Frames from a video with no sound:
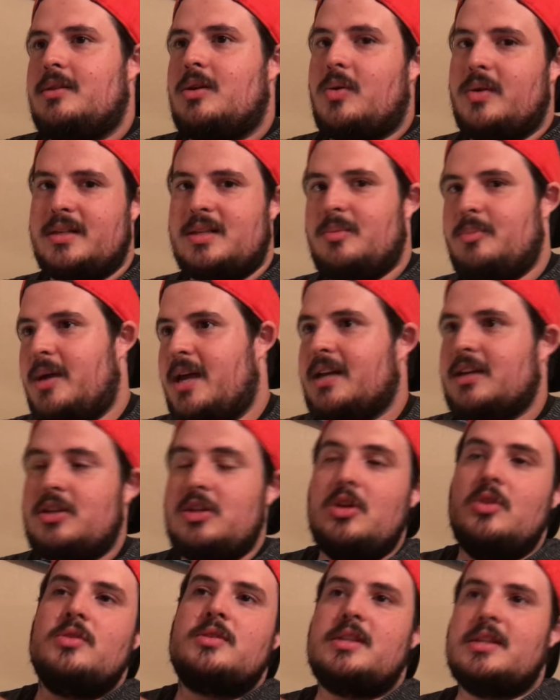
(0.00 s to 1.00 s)
Quentin Beck
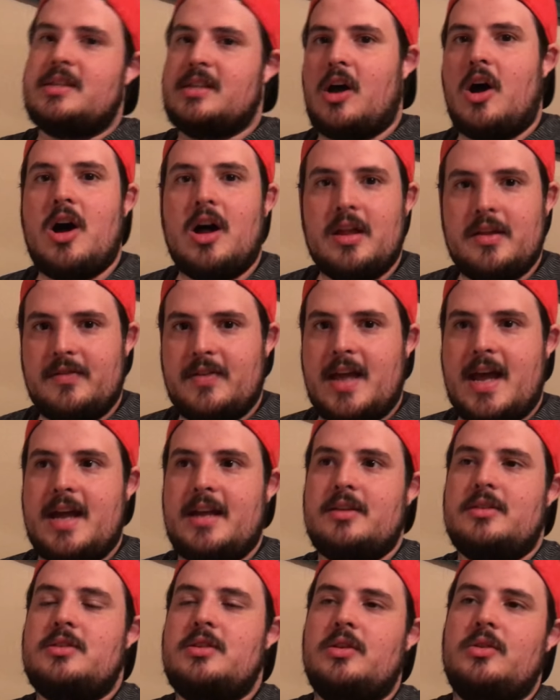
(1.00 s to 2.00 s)
uses all of
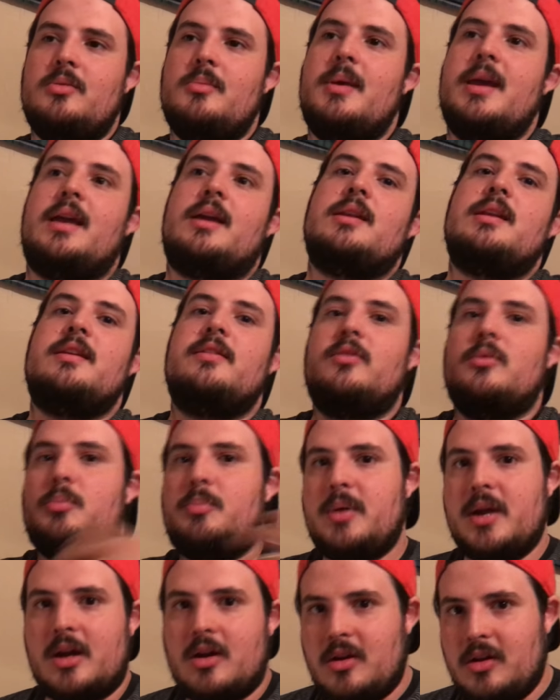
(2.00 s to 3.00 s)
that to make an even
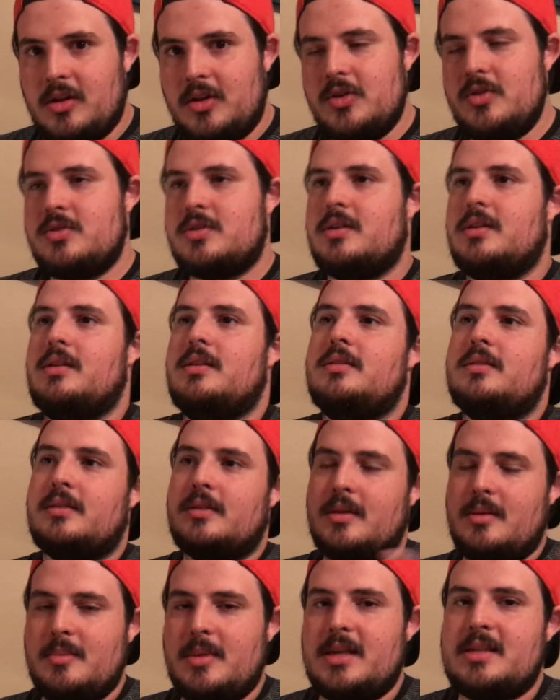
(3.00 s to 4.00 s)
bigger illusion
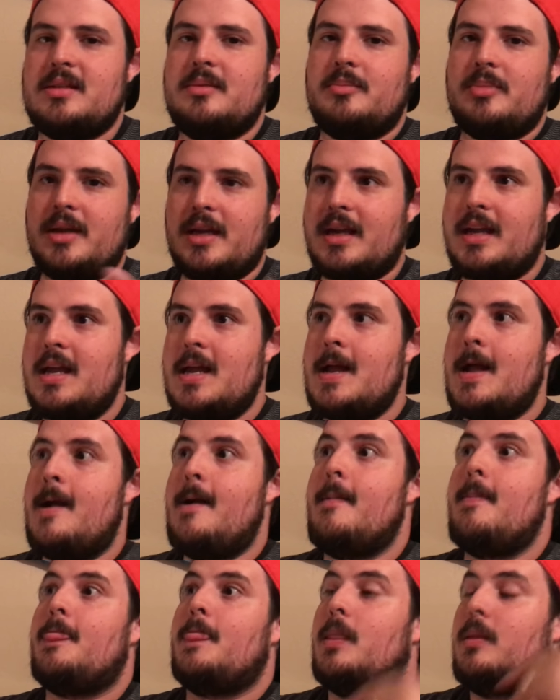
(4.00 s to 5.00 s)
and makes it big.
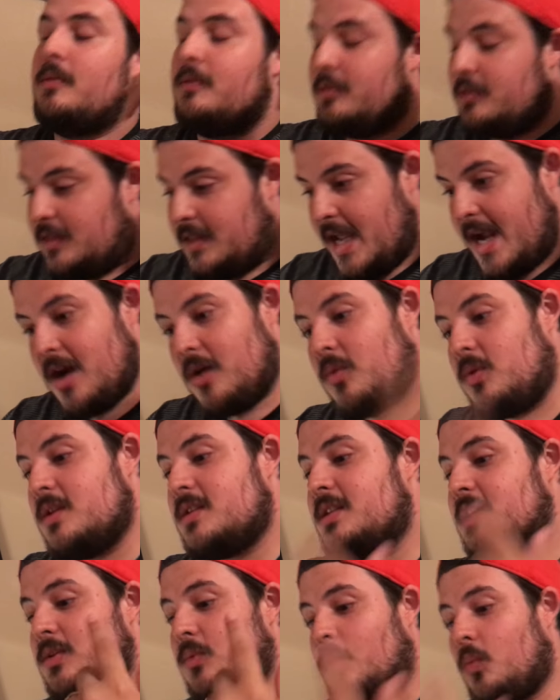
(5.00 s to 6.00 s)
There
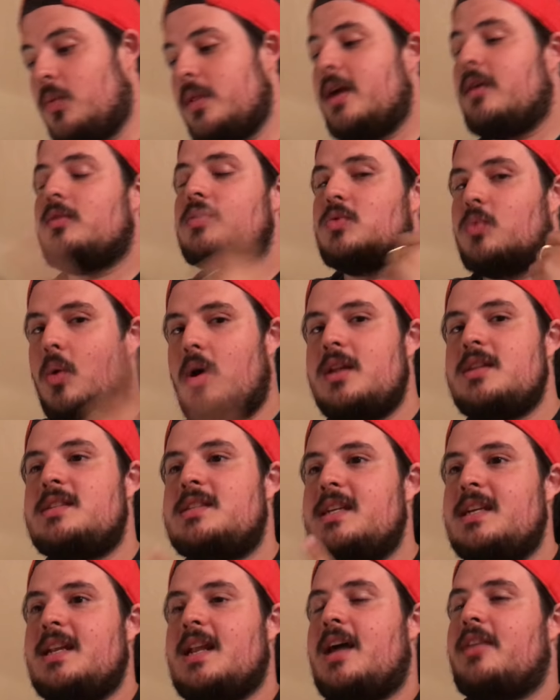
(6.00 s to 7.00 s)
was one
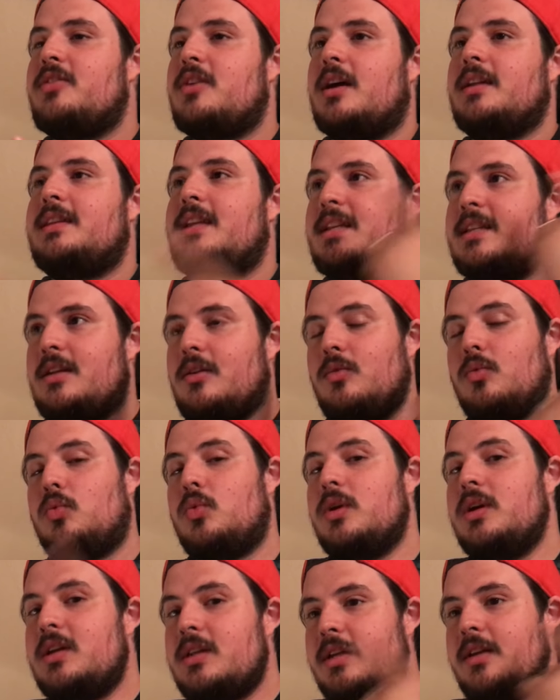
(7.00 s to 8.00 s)
scene I thought they
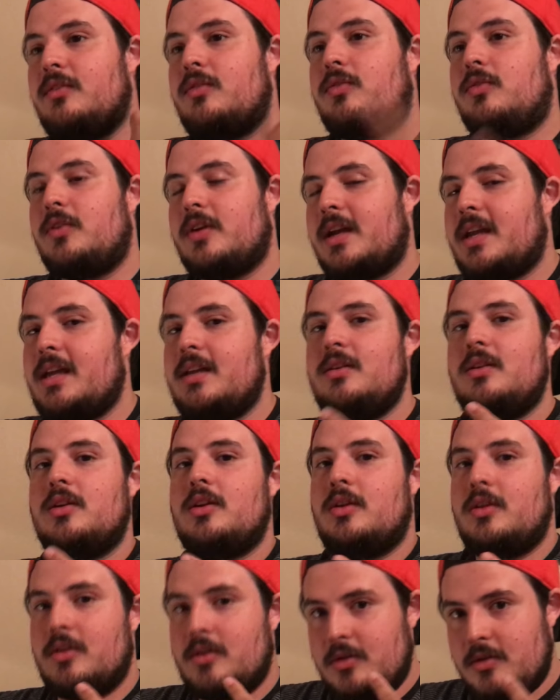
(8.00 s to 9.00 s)
did really
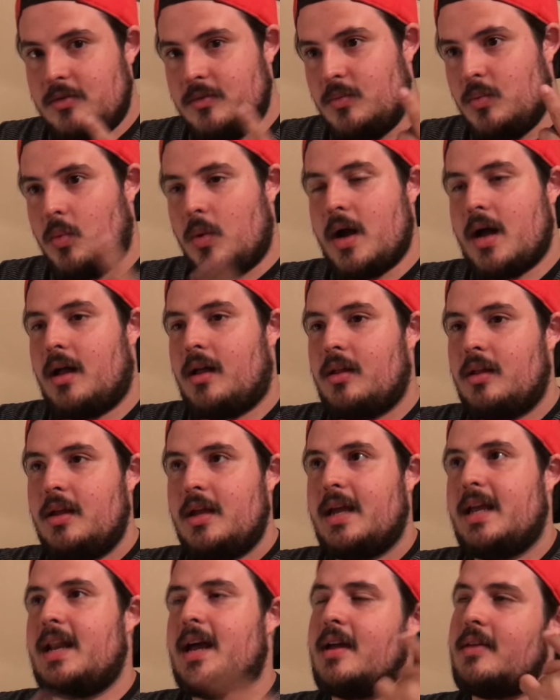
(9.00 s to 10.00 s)
freaking well,
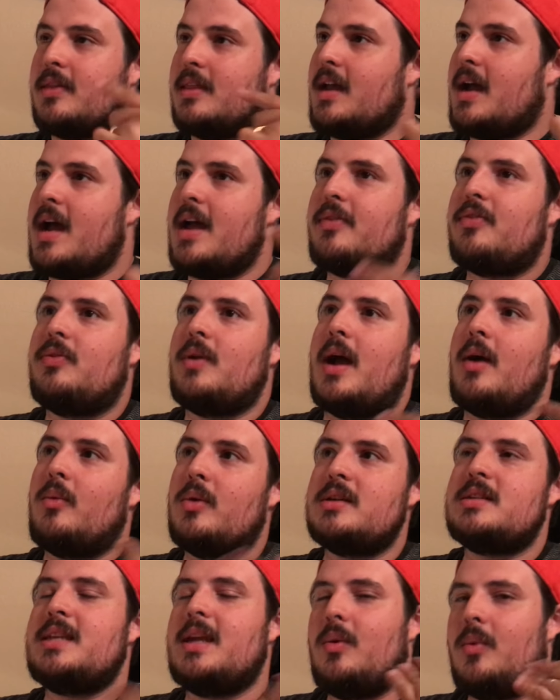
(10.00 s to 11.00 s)
and I
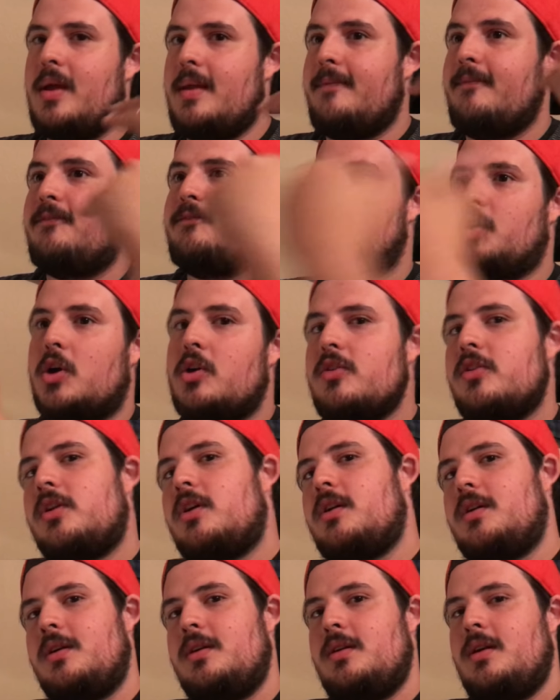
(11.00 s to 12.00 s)
wish they went
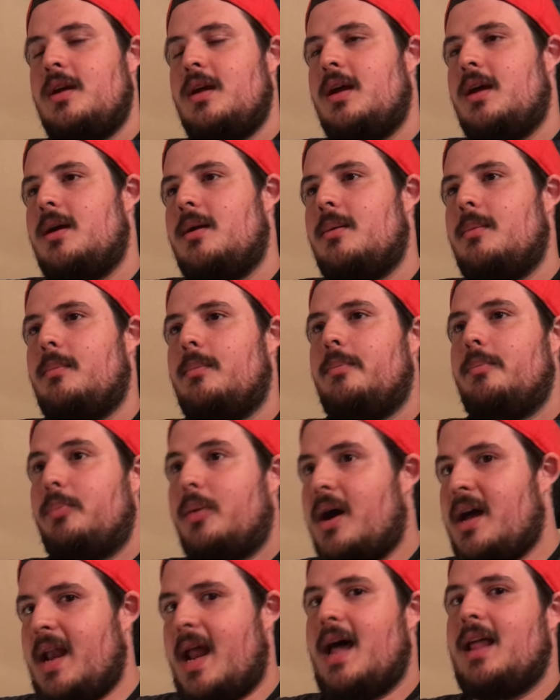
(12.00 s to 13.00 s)
further,
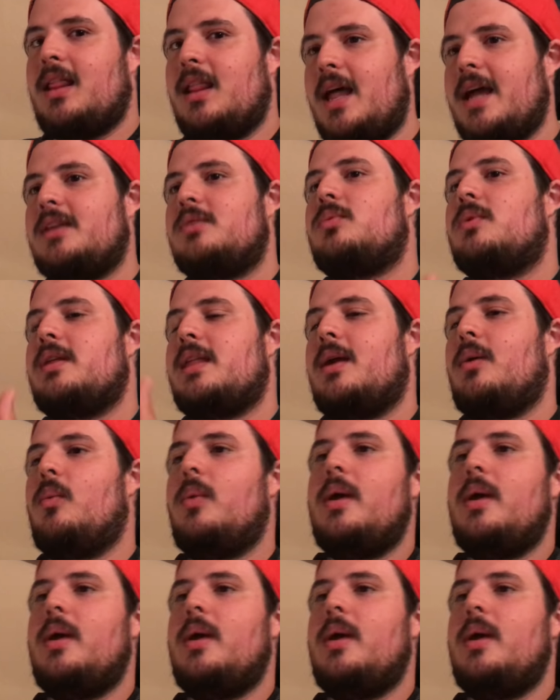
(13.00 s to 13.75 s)
but I liked where they